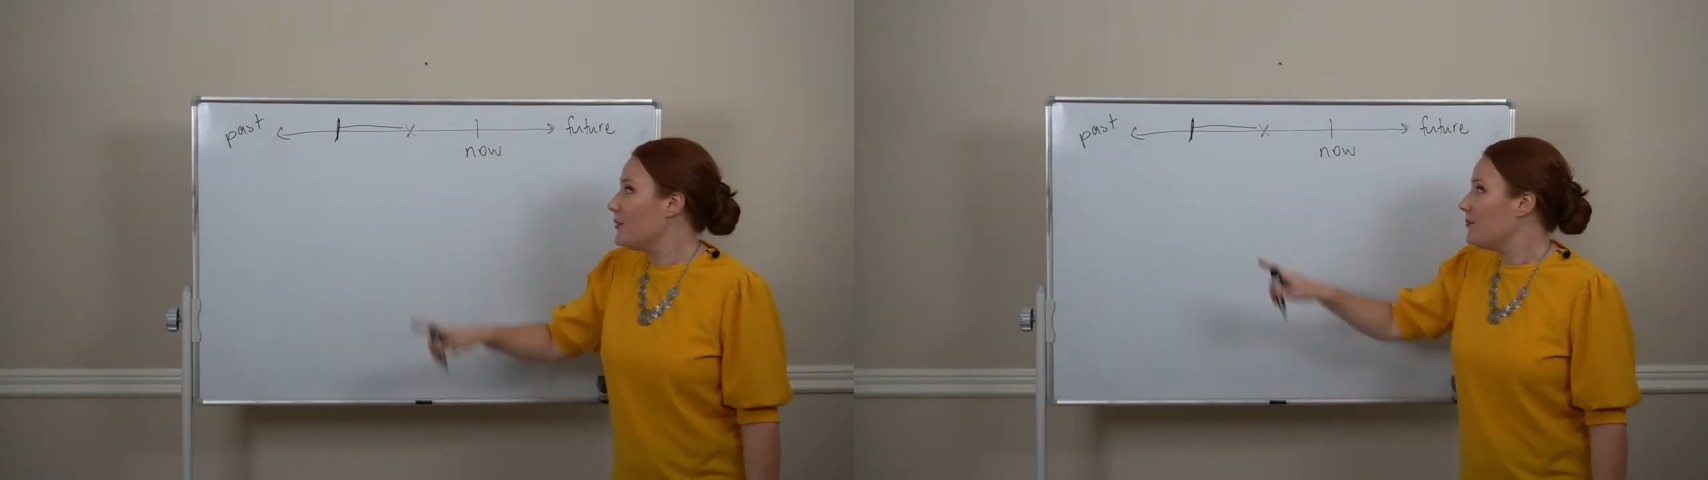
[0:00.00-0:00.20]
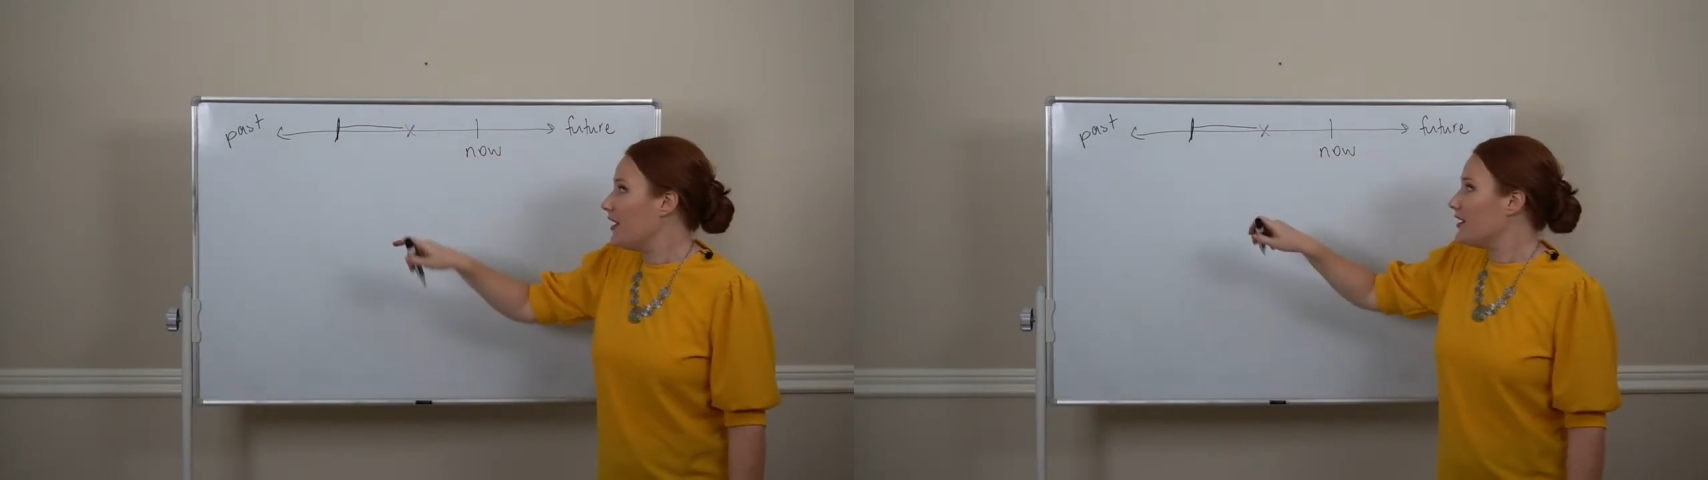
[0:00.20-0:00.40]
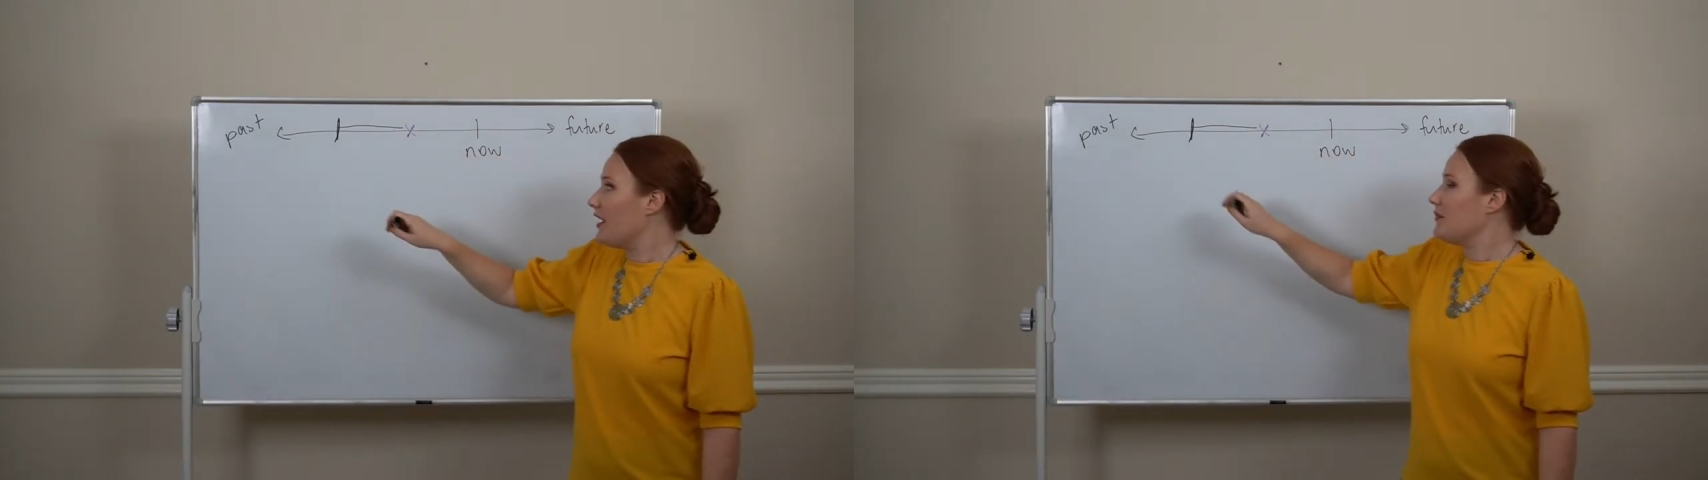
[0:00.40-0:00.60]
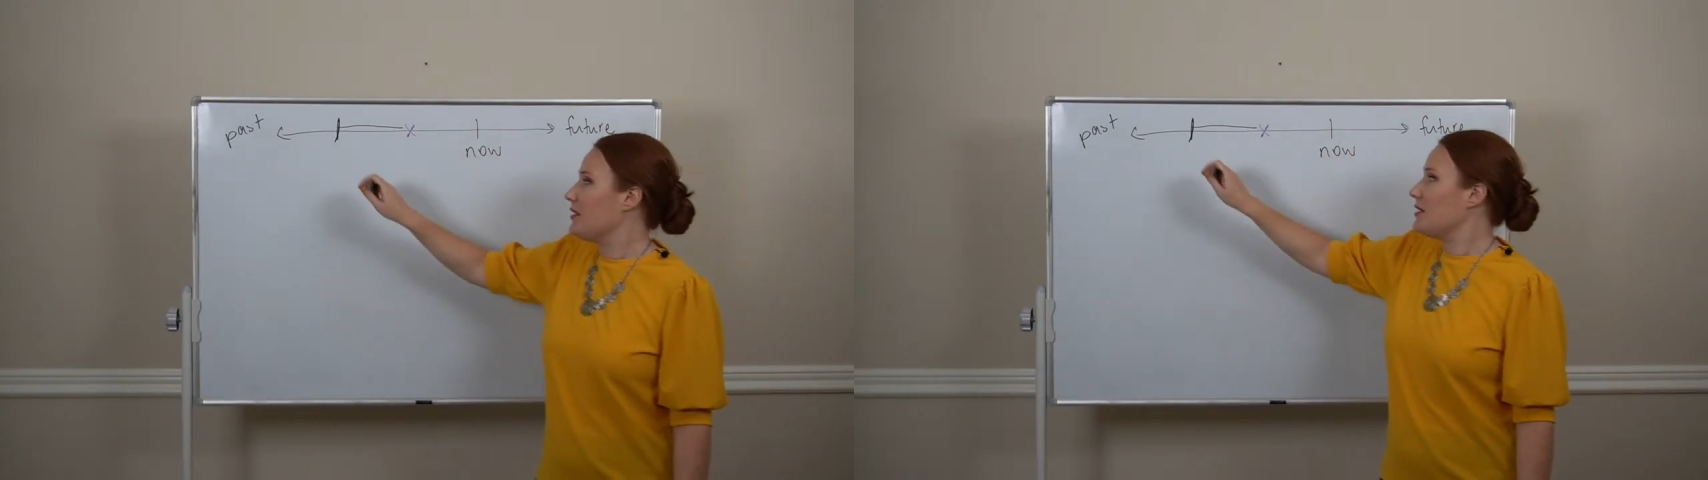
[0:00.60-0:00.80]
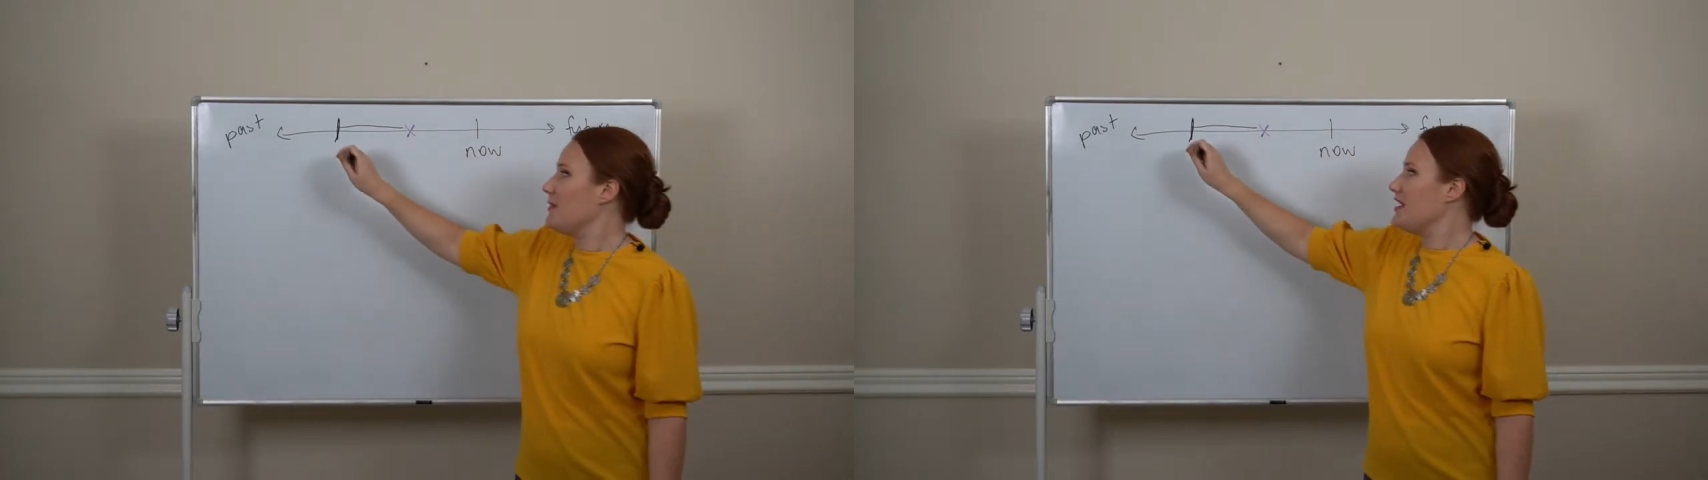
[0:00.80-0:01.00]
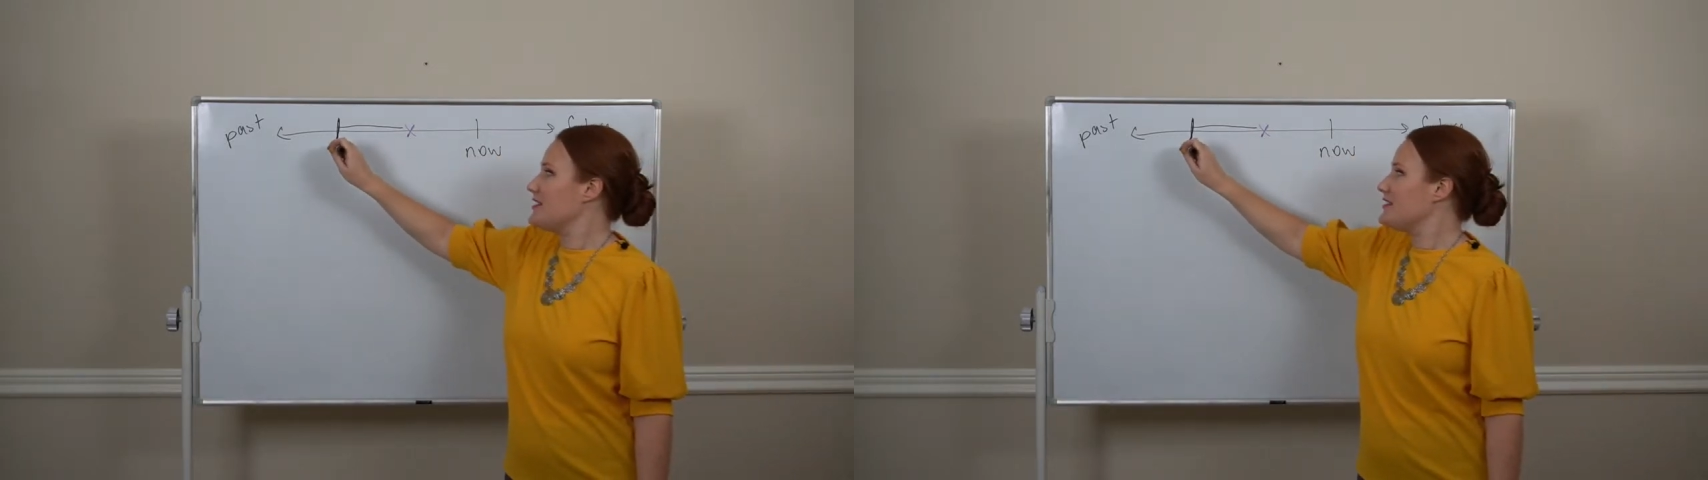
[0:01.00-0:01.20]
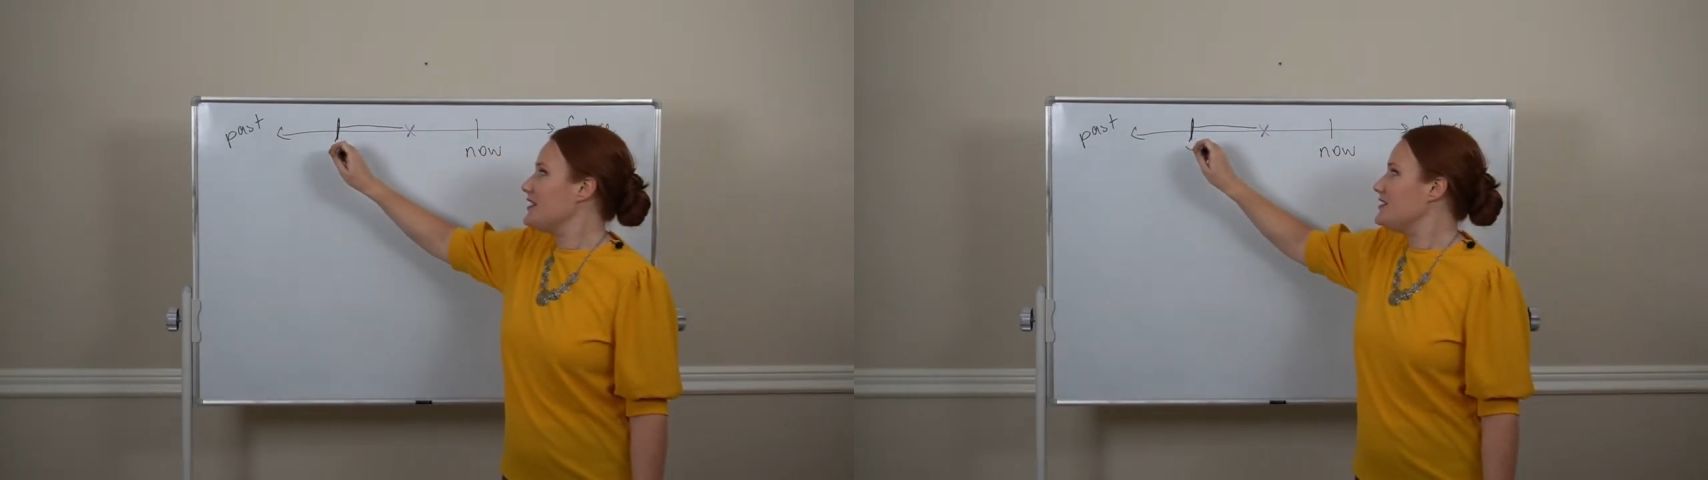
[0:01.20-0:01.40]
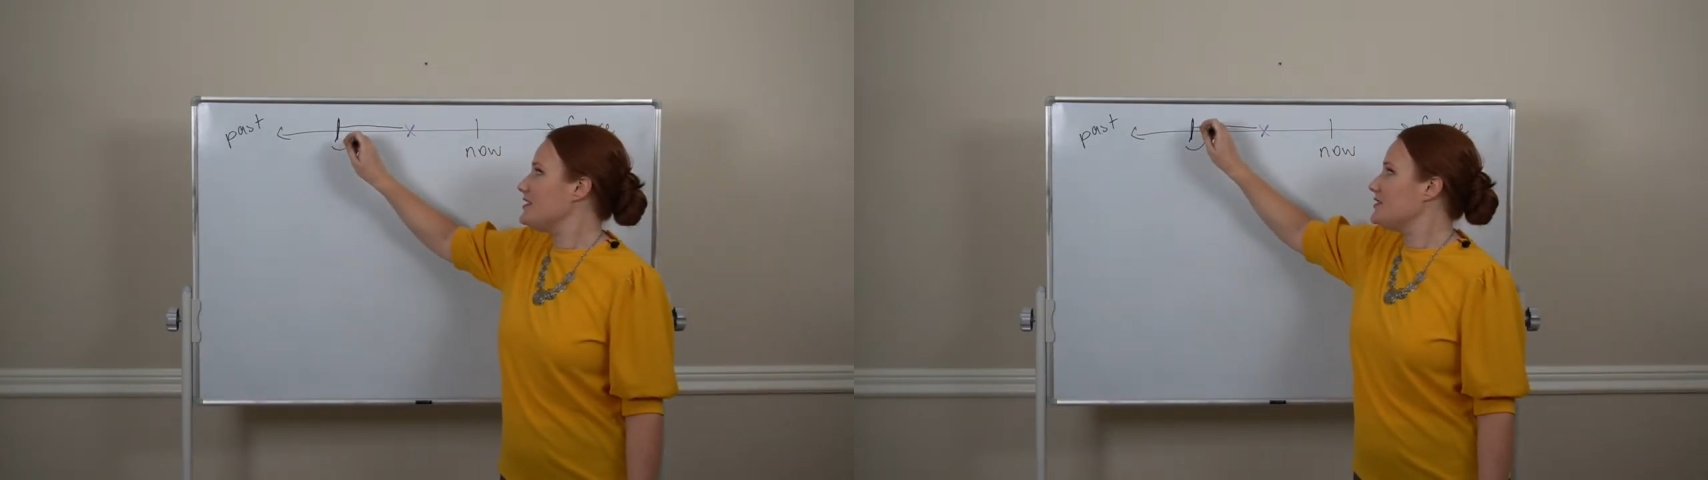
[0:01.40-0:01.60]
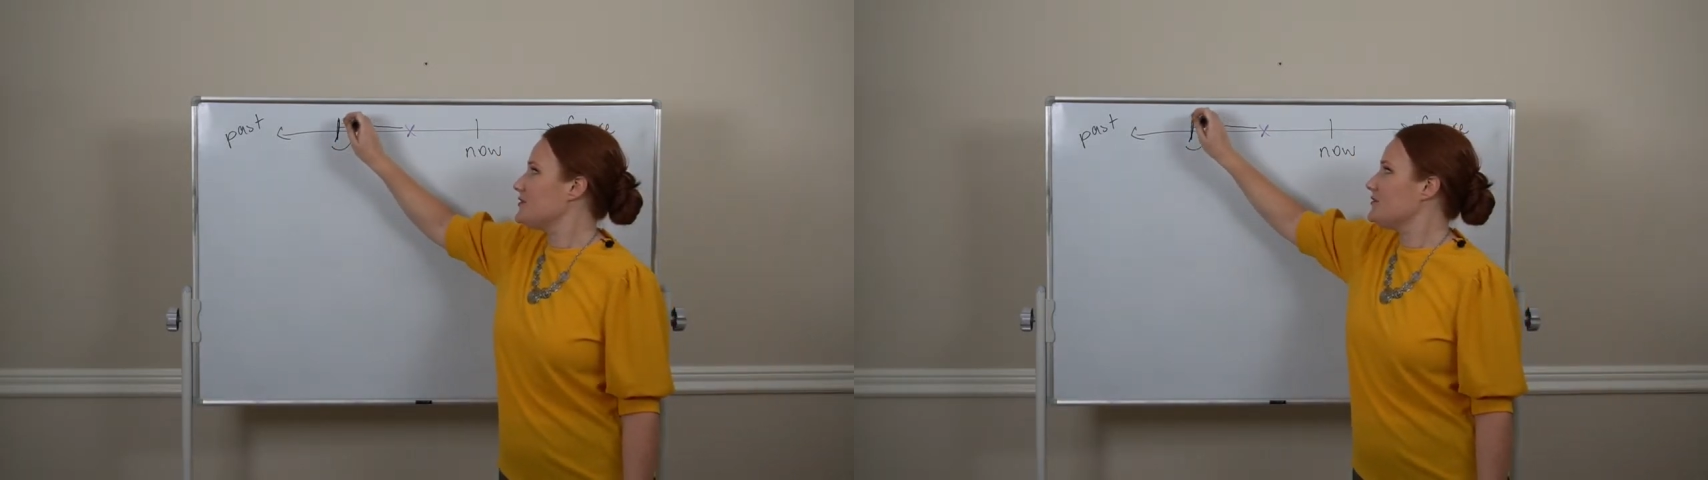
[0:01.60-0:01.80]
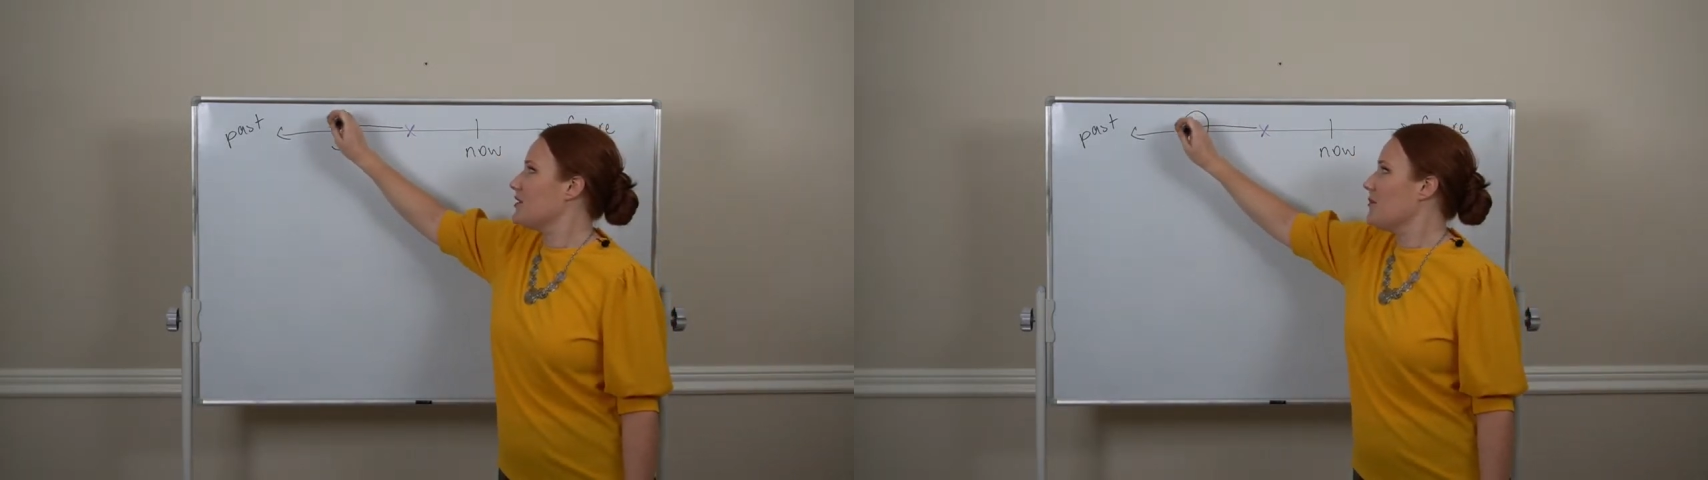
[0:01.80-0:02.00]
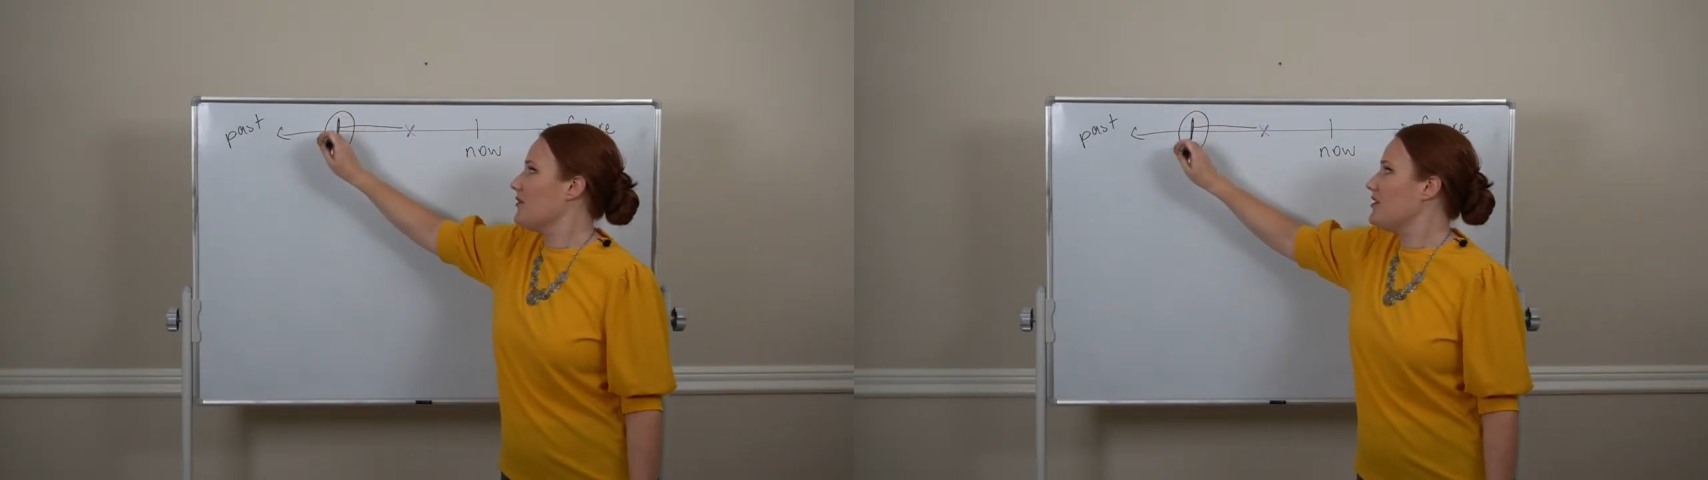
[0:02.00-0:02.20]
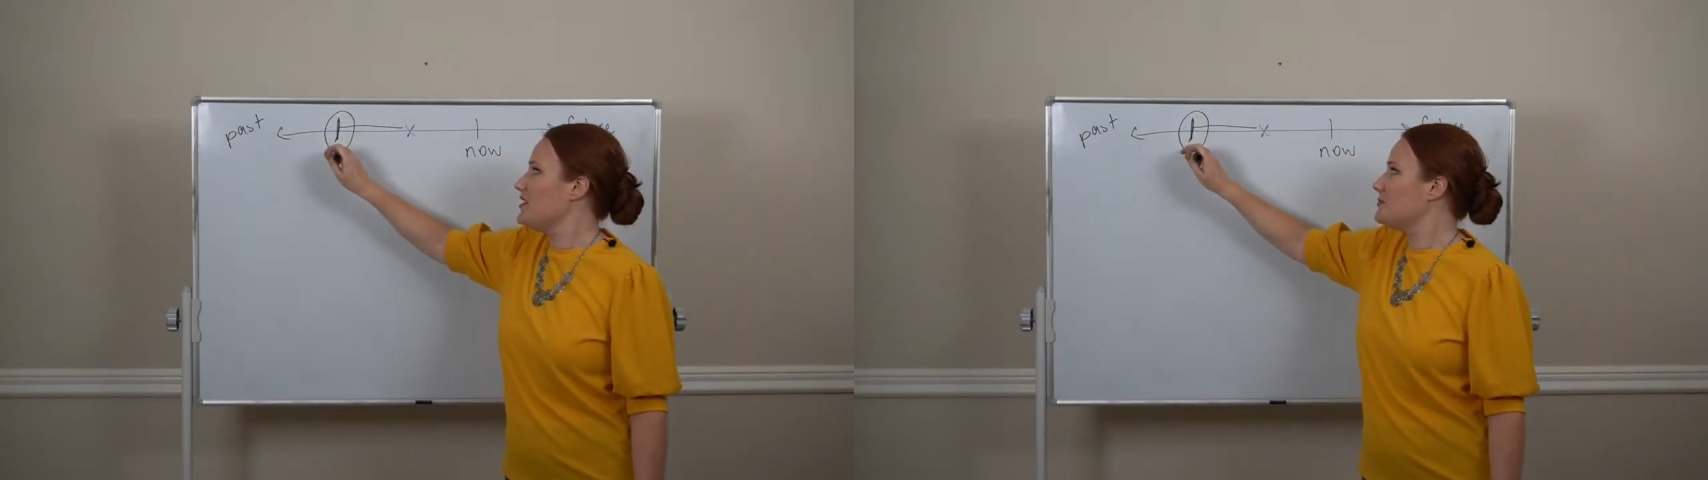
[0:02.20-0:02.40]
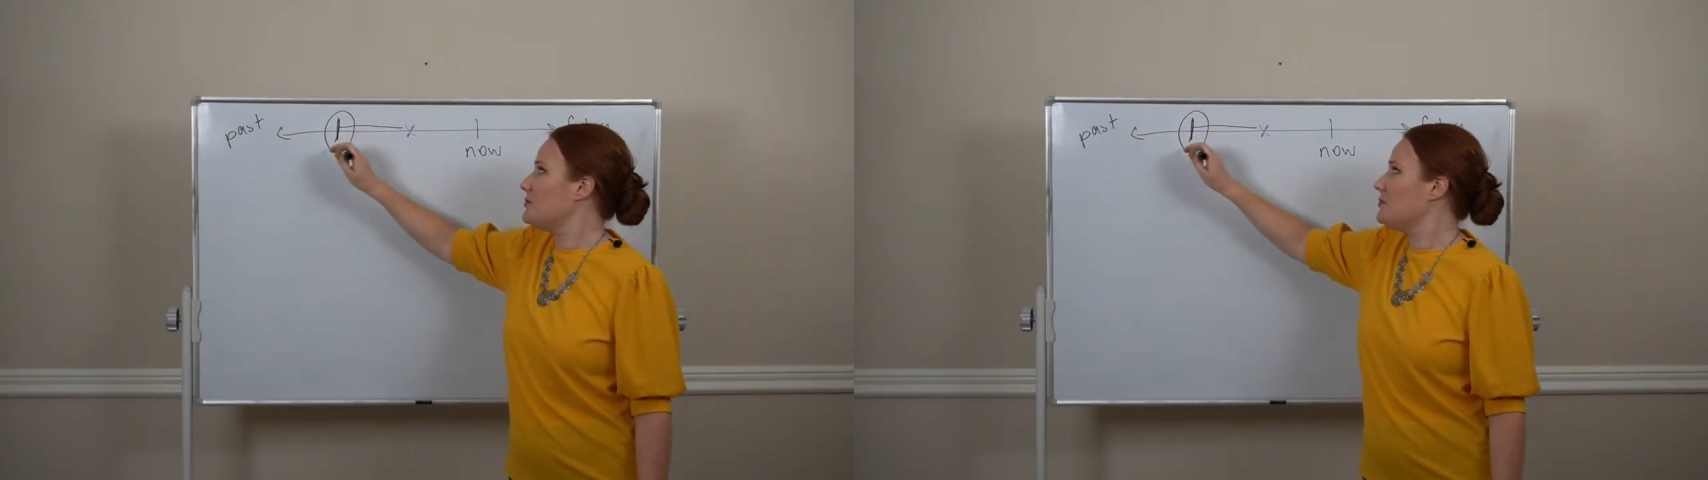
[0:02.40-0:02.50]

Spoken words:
but I'm going to make a sentence from this